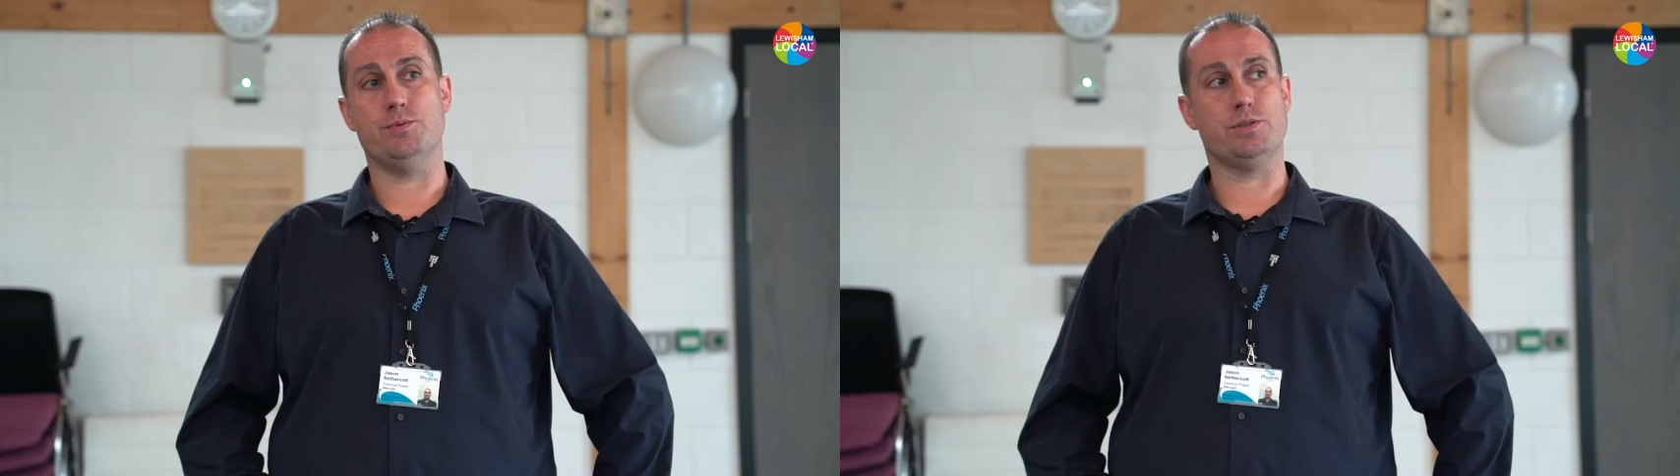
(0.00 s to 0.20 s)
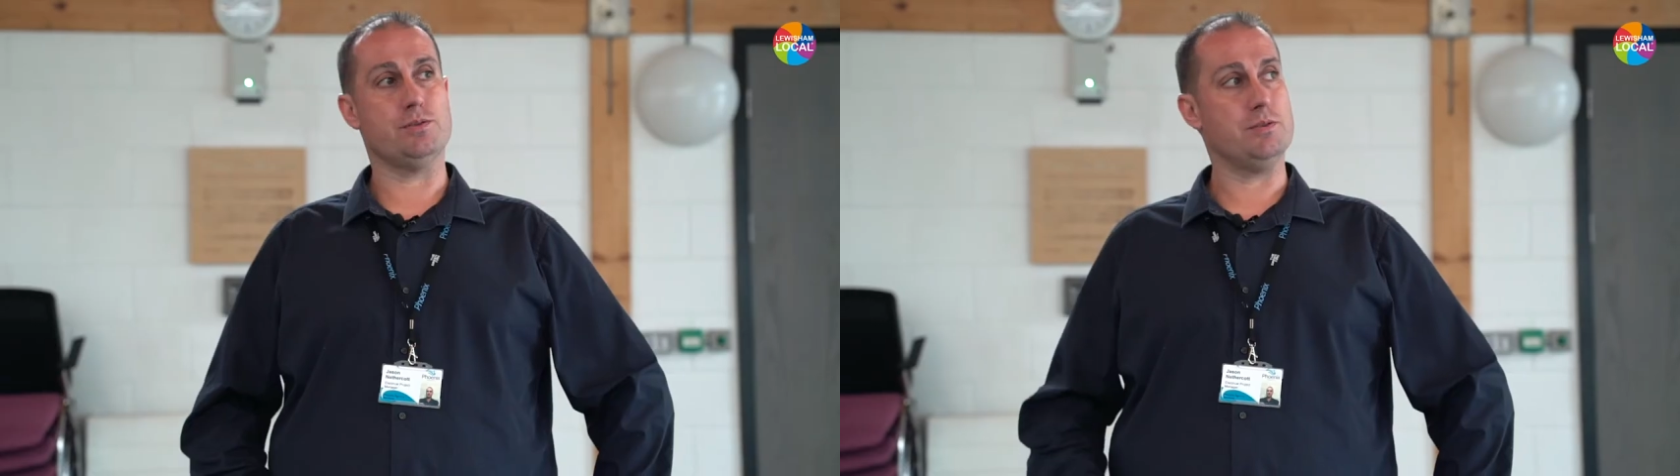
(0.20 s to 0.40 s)

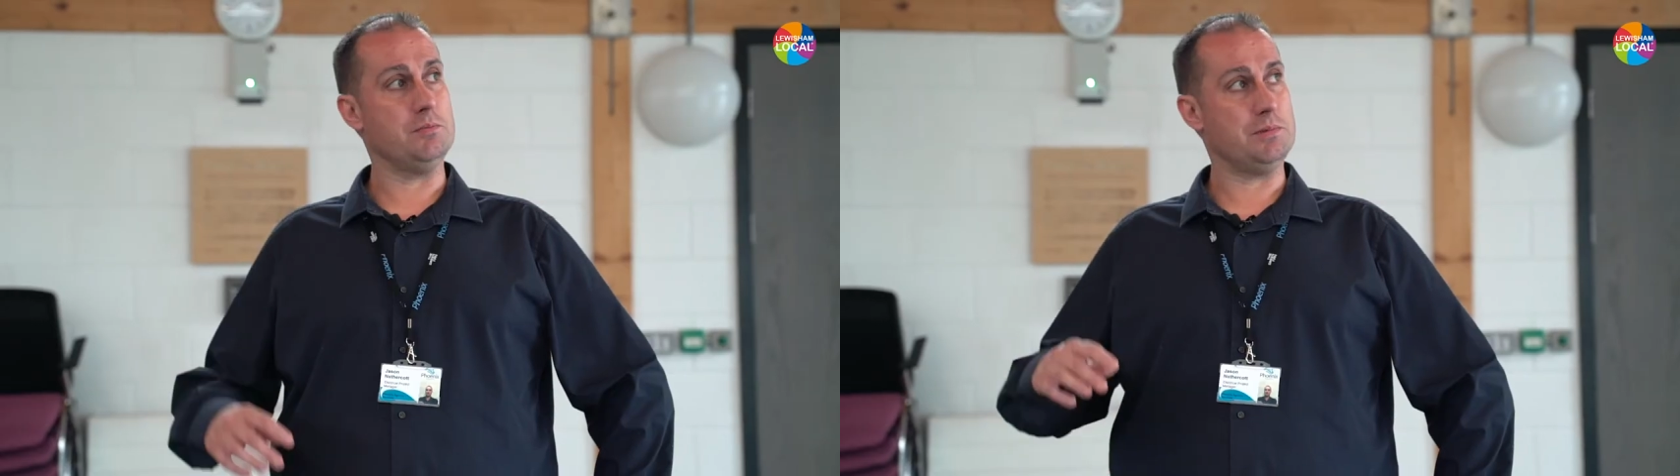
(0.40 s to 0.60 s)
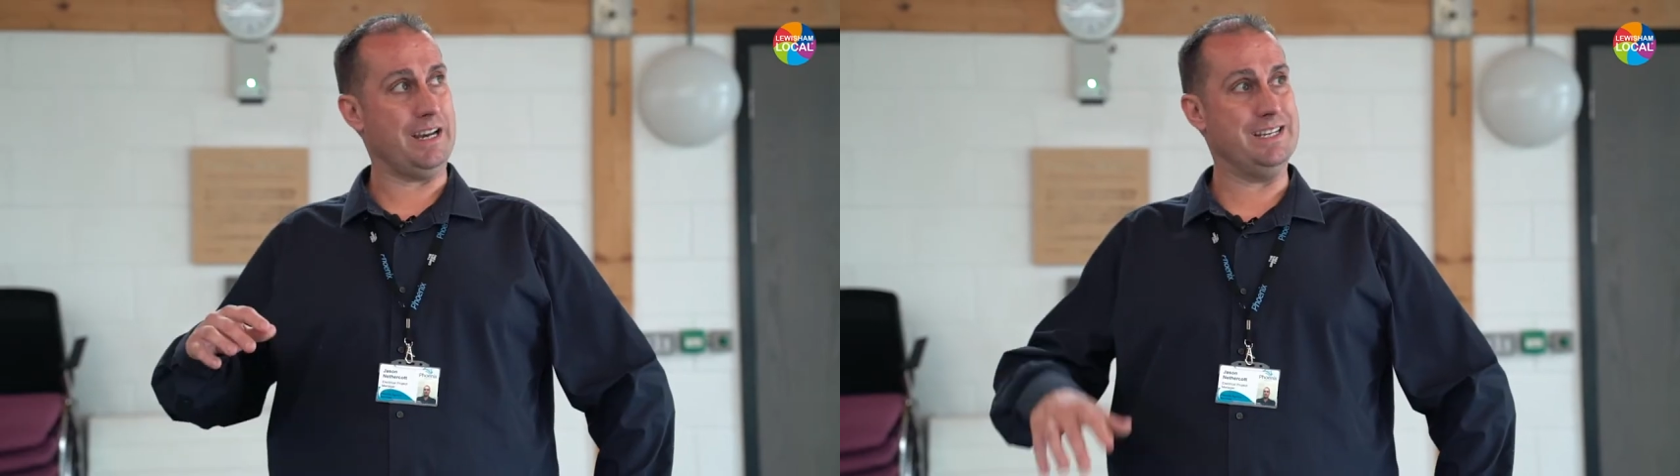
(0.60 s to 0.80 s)
was
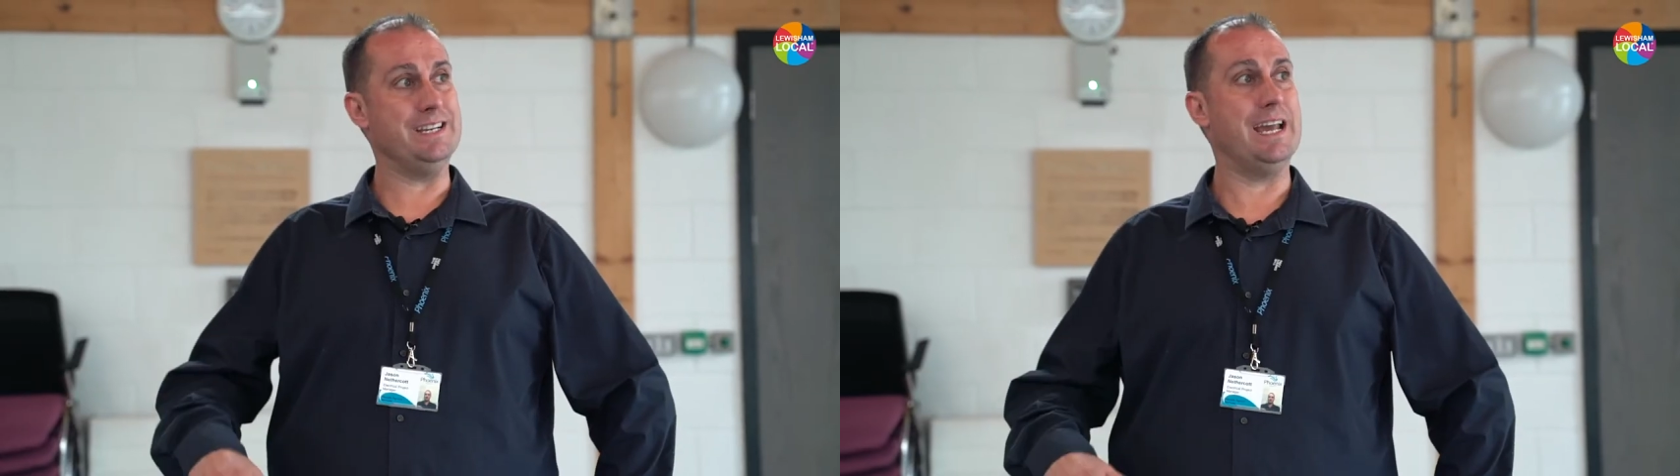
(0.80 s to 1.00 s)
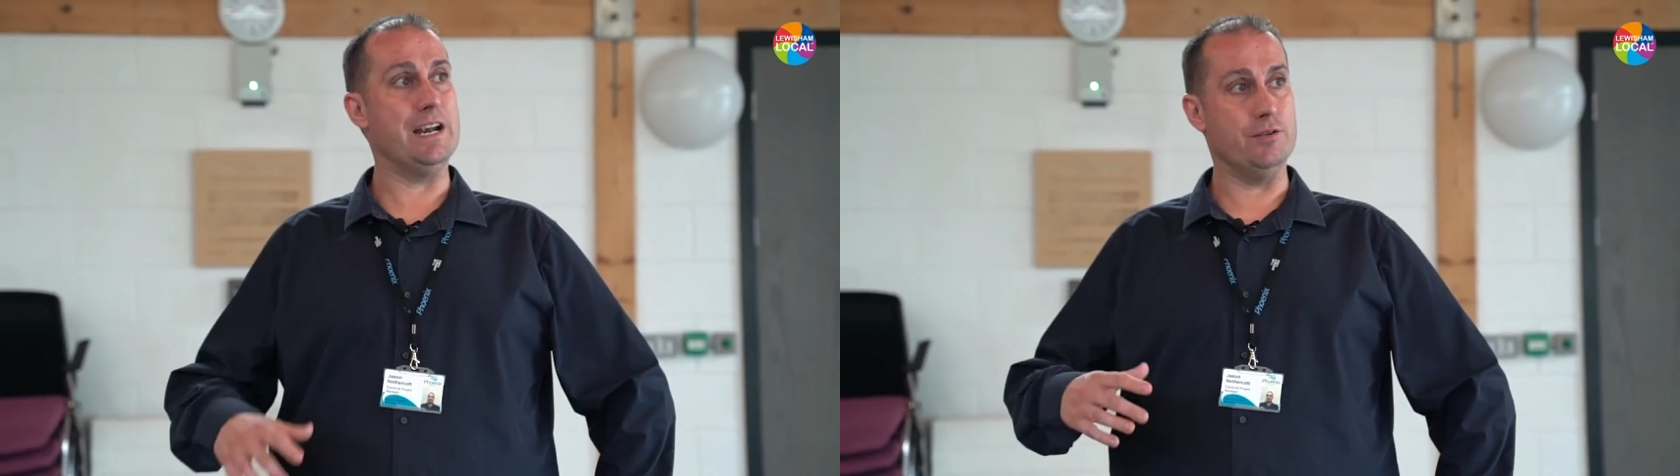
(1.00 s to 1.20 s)
taking
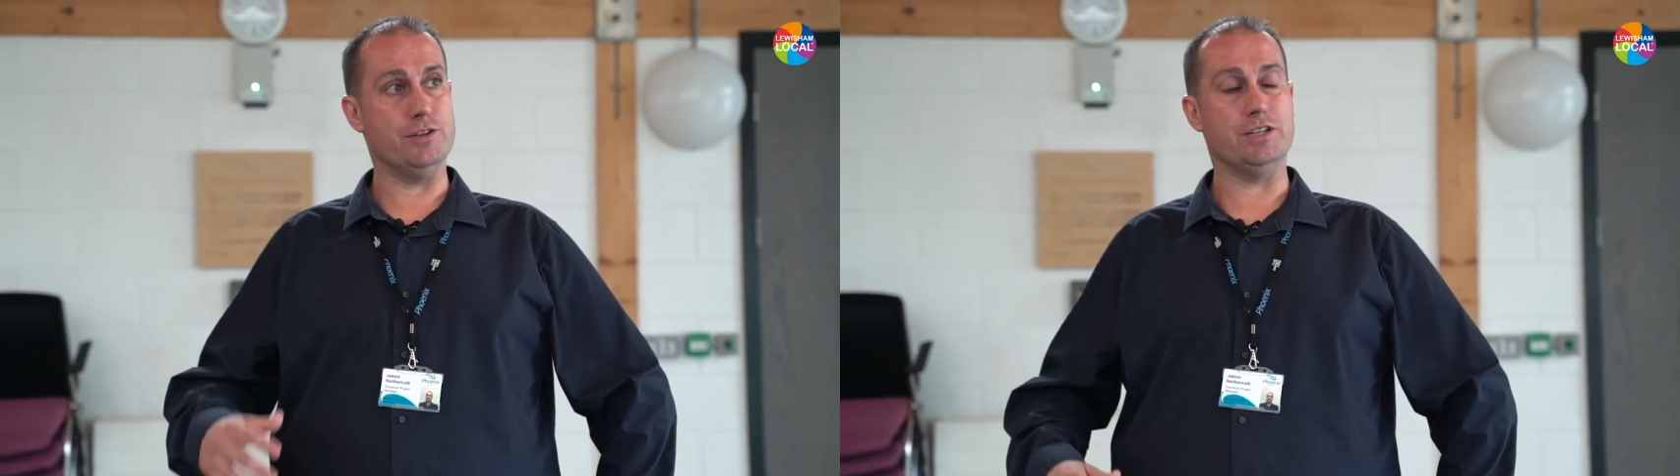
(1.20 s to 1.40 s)
care of the